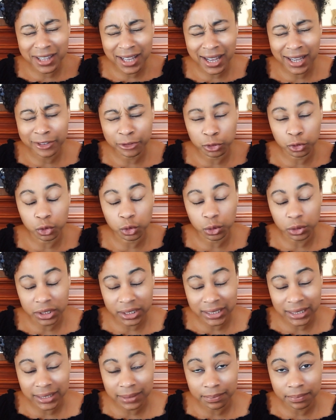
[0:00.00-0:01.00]
that
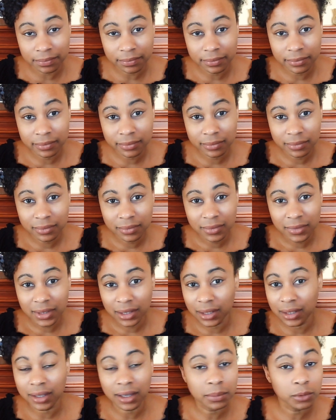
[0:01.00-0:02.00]
dream.
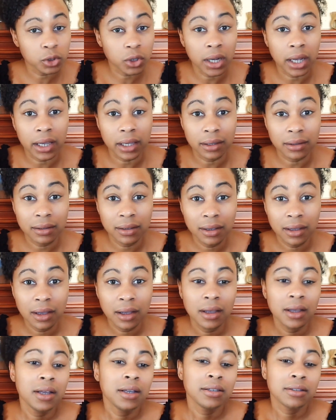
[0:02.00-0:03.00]
He kept trying.
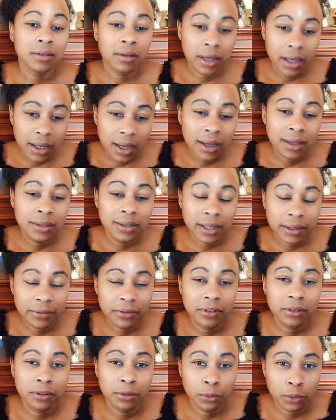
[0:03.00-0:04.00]
So I
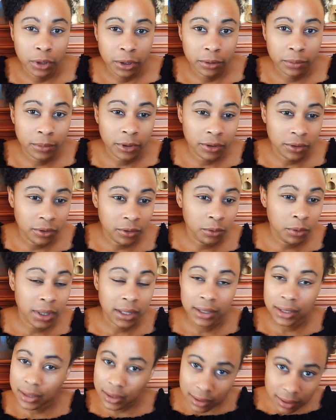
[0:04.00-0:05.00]
definitely recommend you
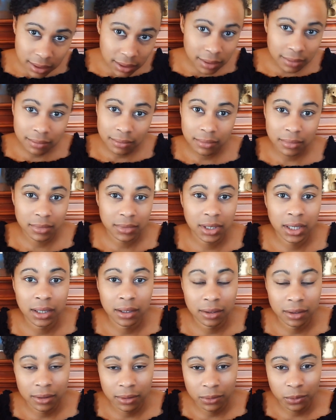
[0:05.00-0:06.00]
at least
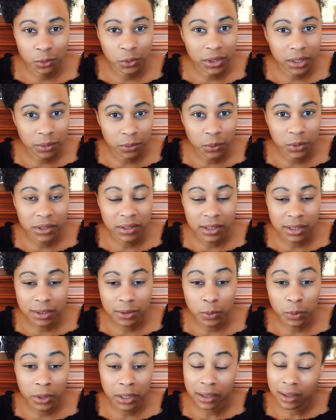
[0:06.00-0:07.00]
take a read with
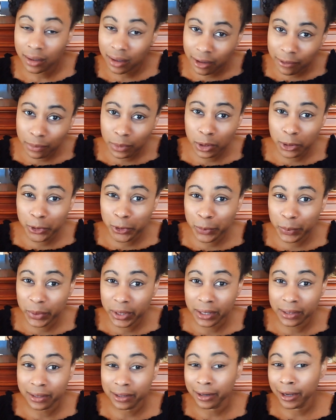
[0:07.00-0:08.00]
this one and give me your
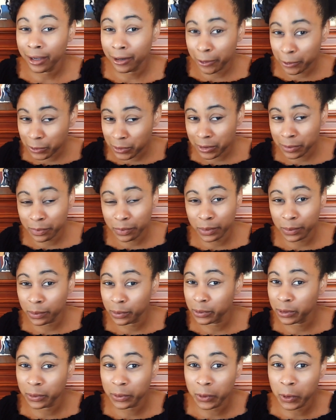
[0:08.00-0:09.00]
opinion. I know some
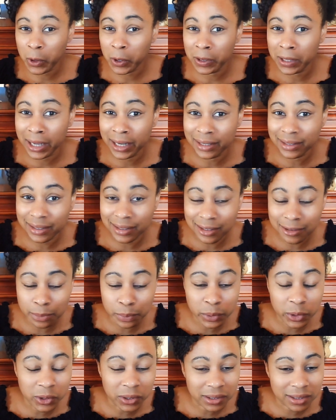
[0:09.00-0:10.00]
people don't all like these
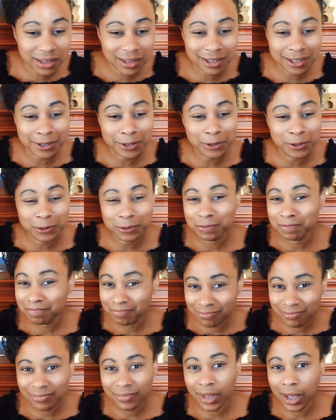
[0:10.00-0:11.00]
books, so
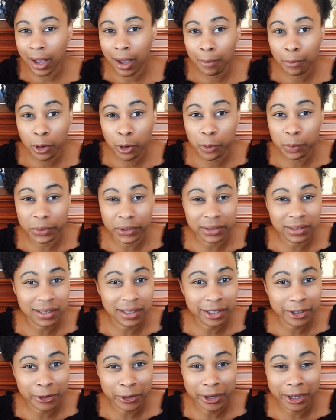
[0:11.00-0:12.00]
I'm open to
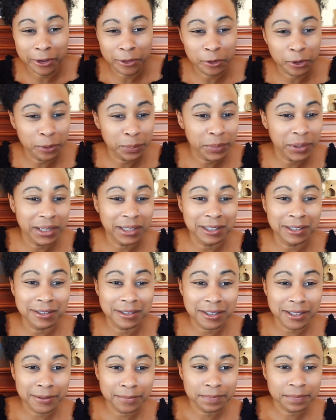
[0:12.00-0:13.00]
hearing other
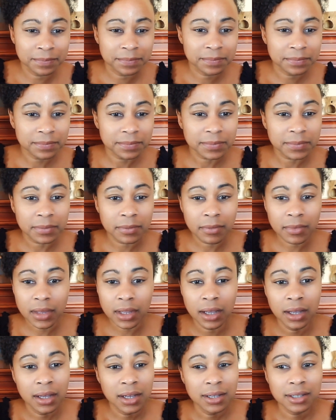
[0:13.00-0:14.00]
opinions.
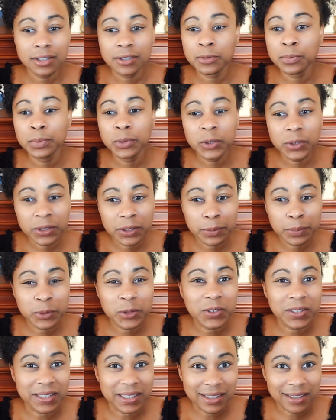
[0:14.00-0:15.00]
So book number
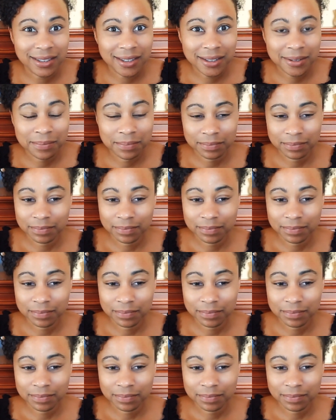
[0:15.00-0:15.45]
6,